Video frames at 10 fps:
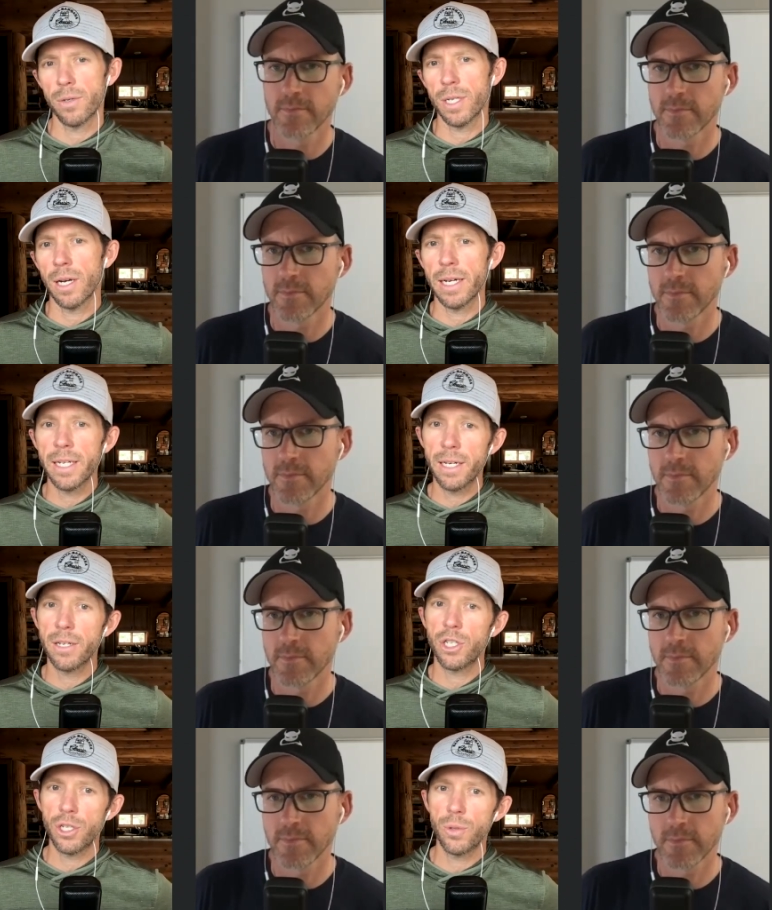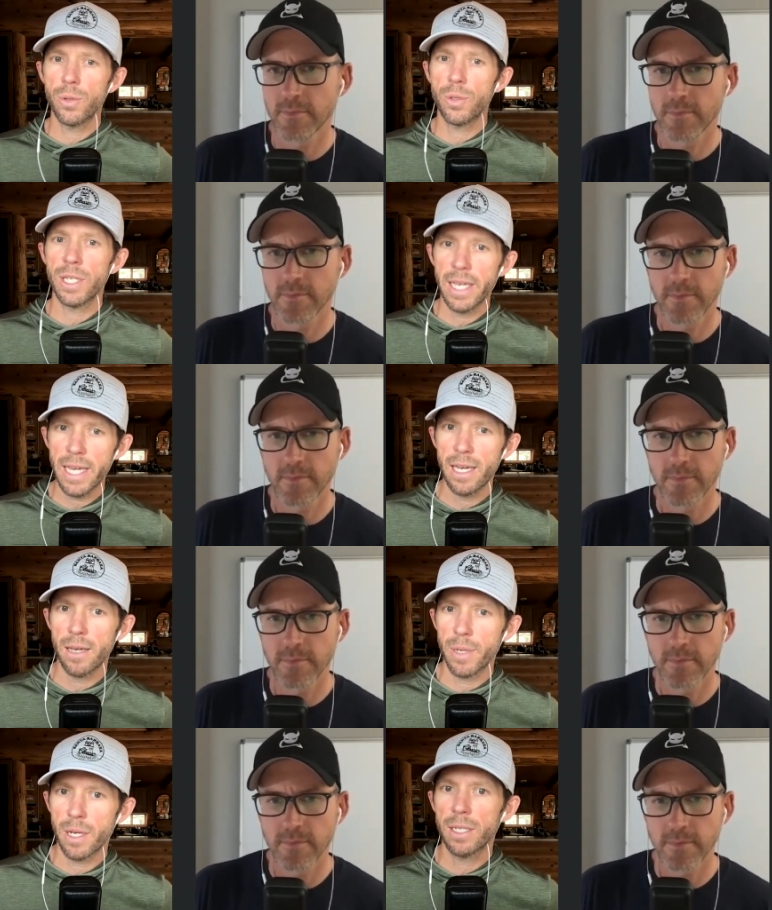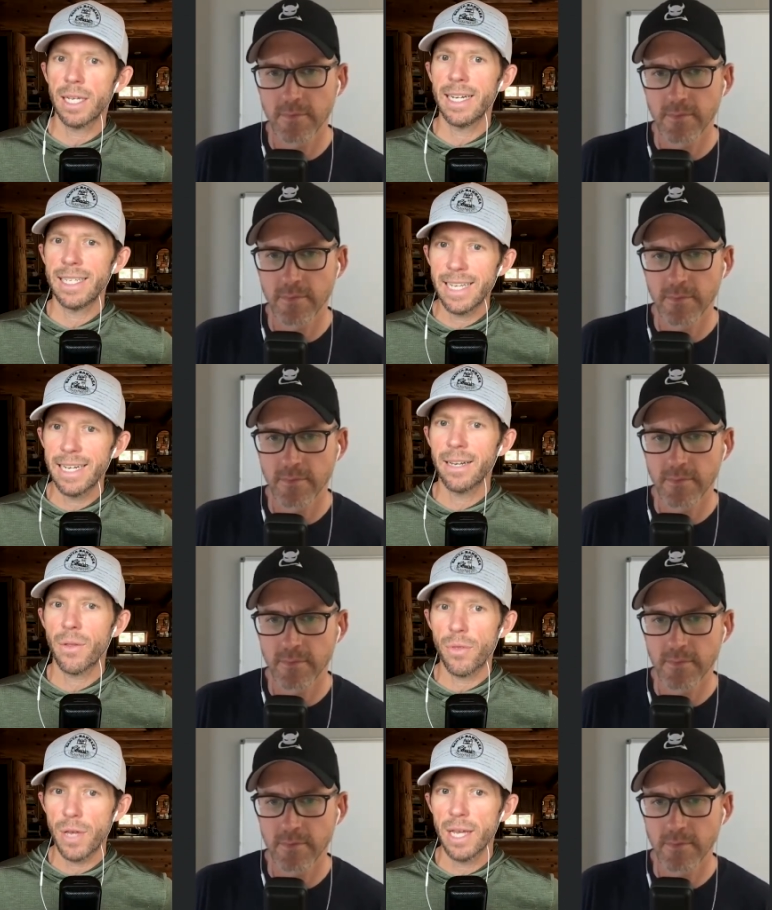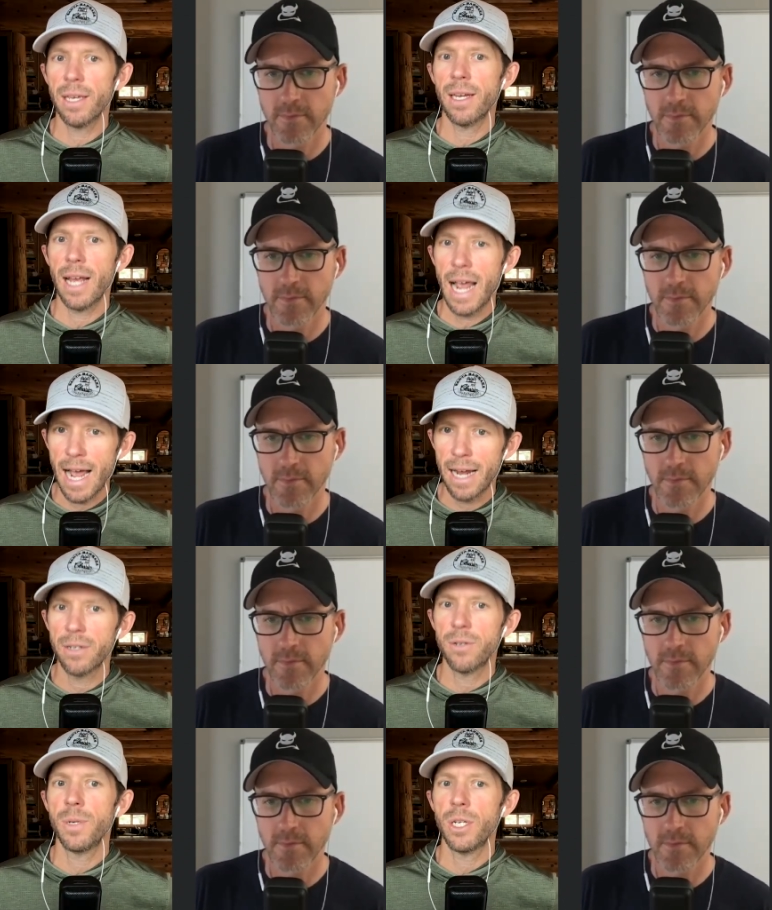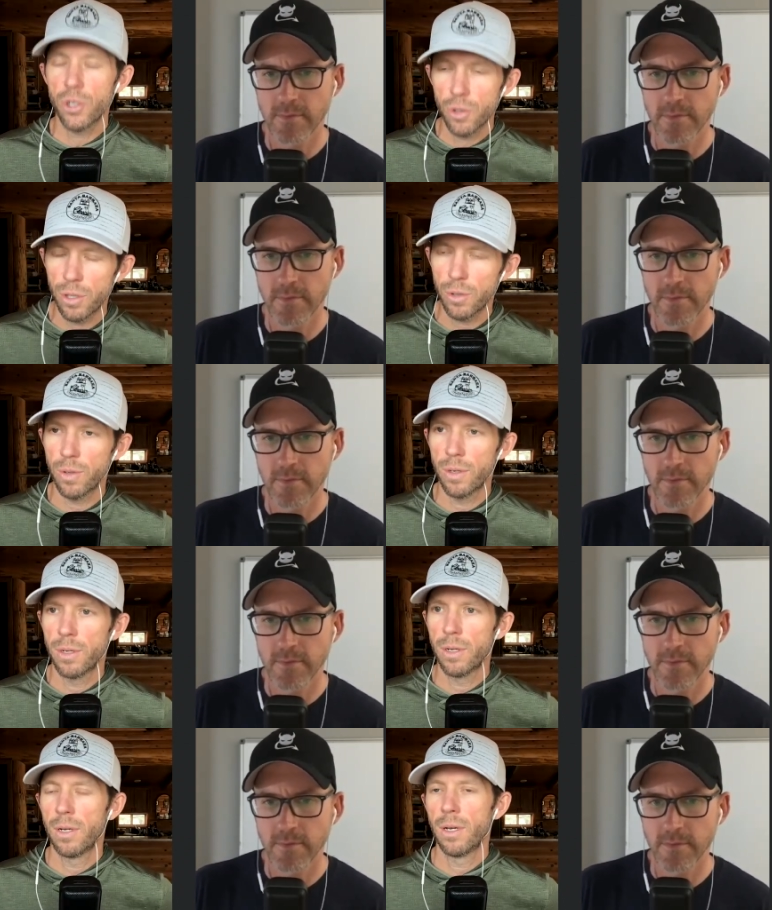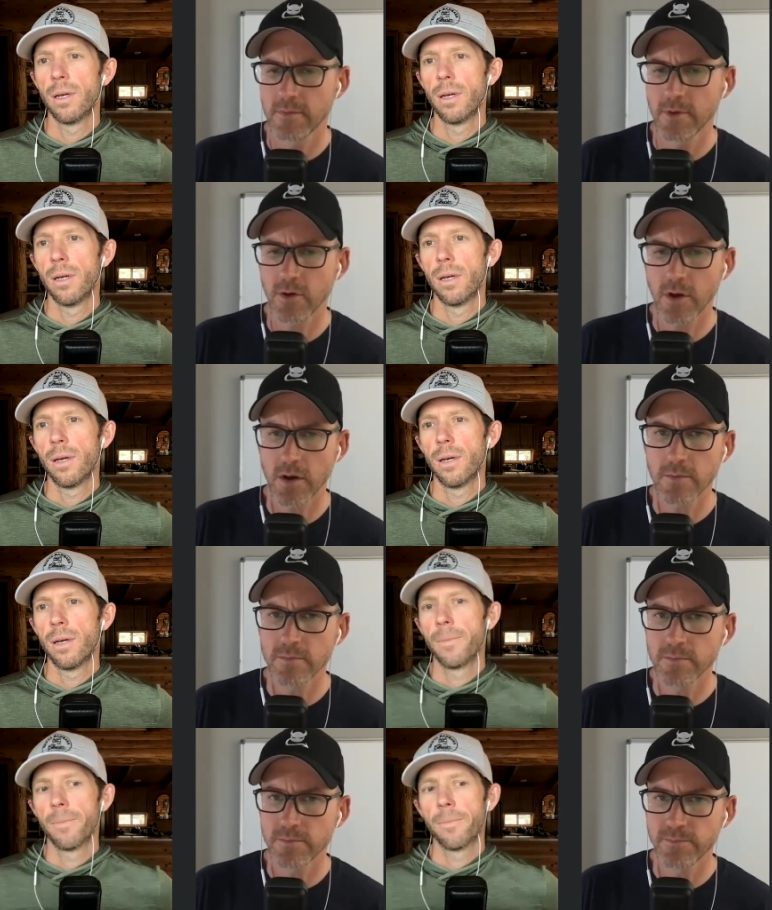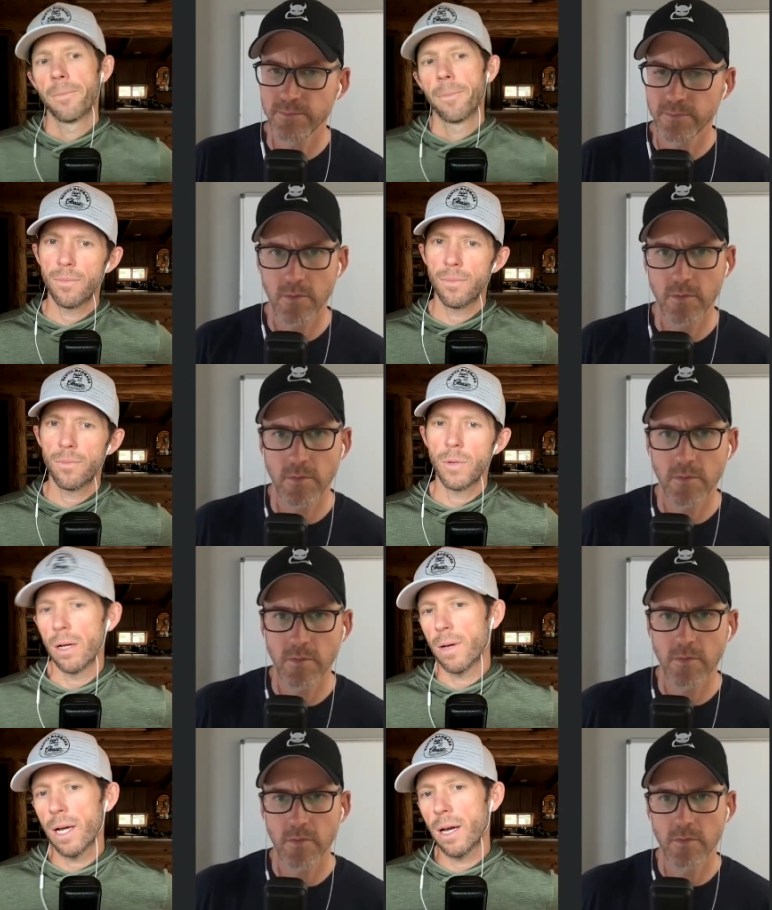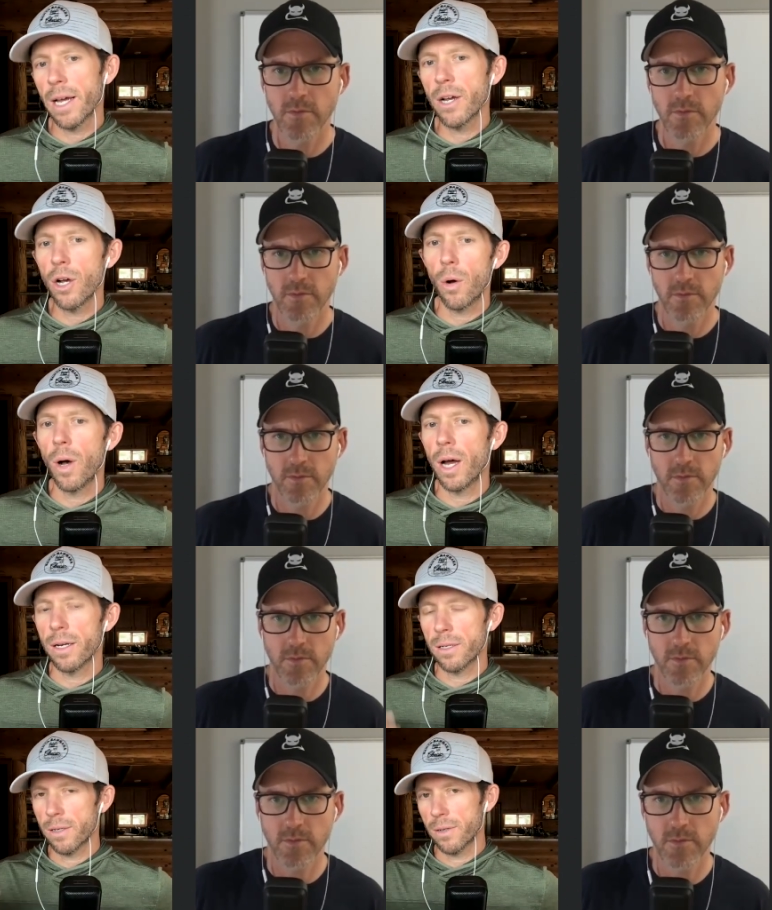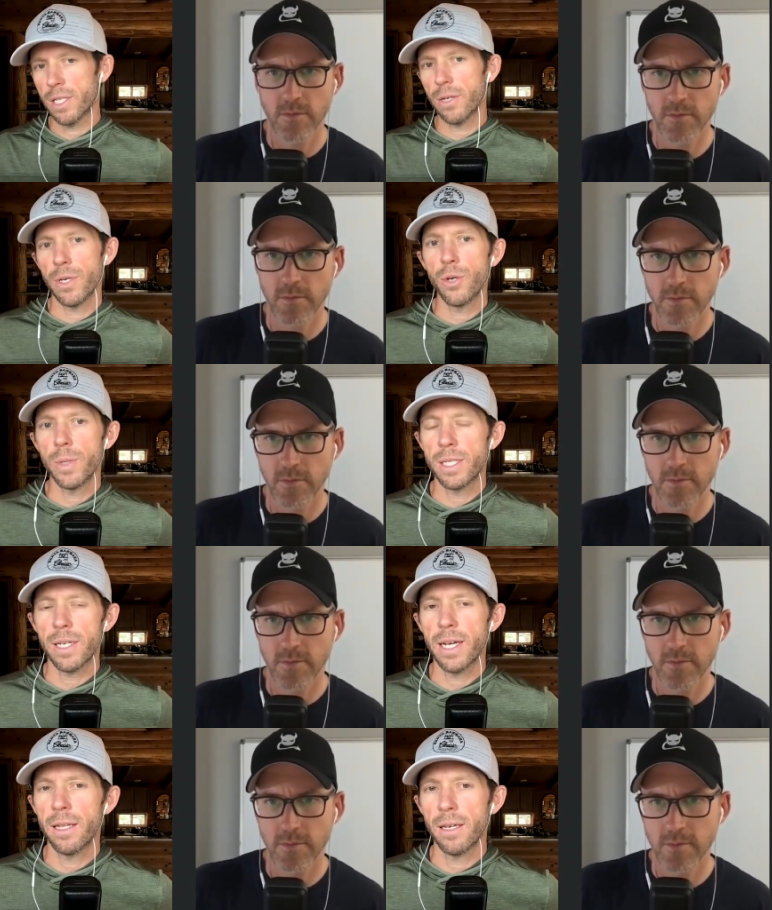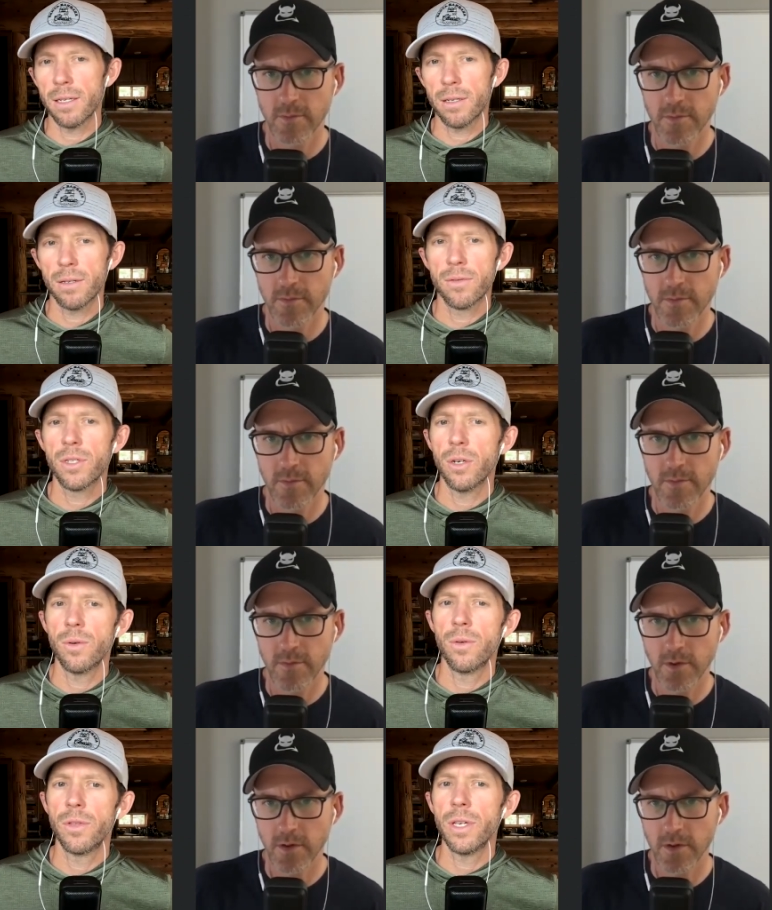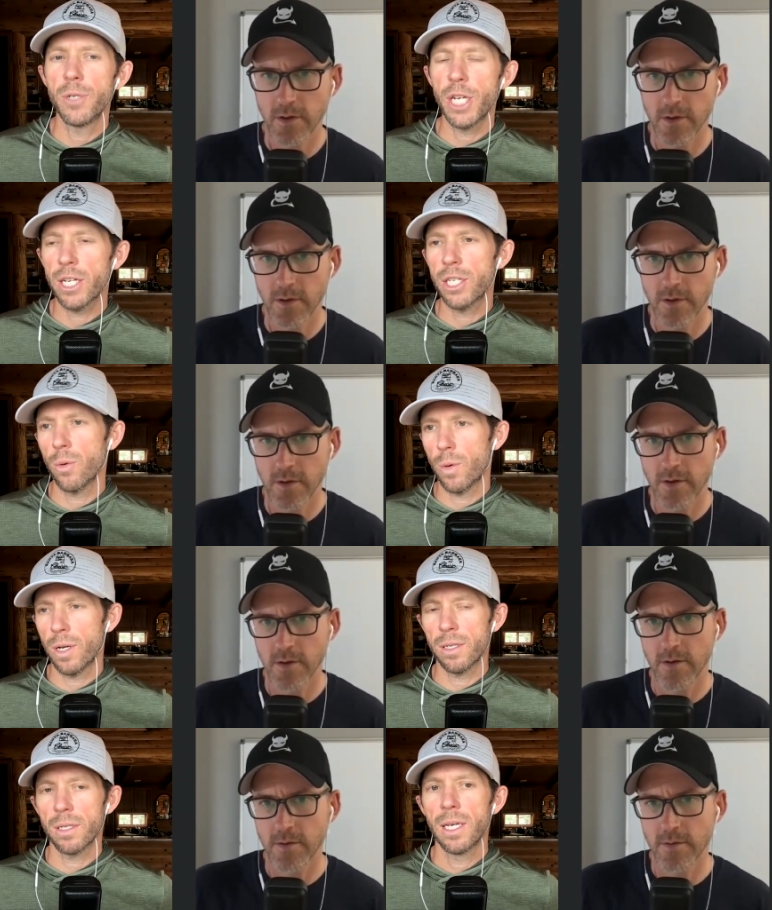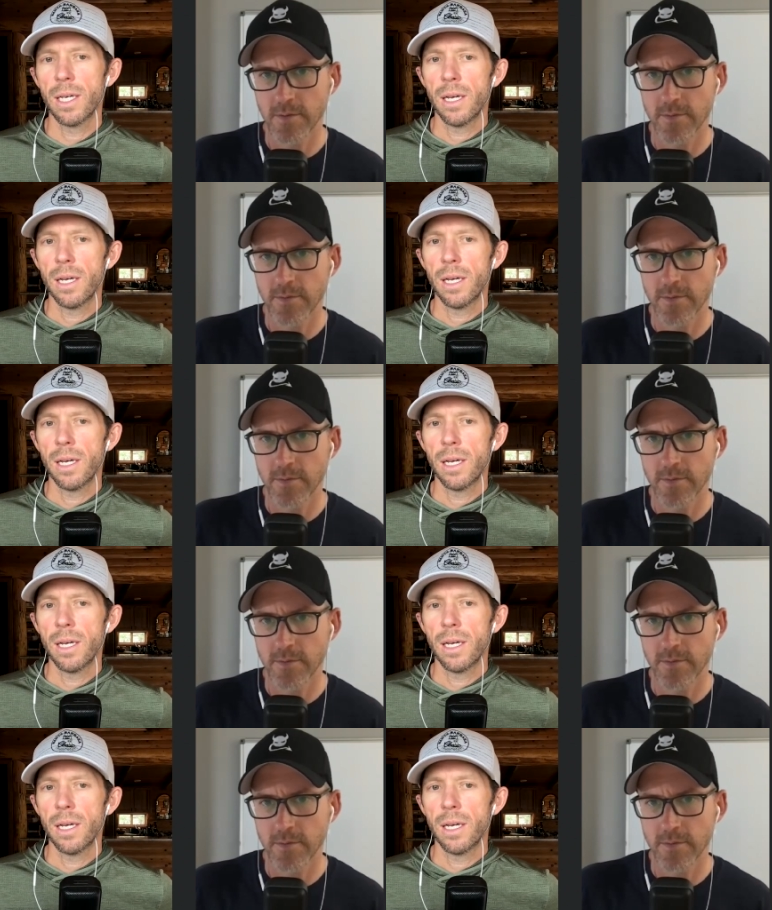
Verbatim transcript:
Speaker 1: who said, I didn't choose E because I didn't think it had to be true. Okay. Well, I can go on. Let's see what you would say to this. So the objection was,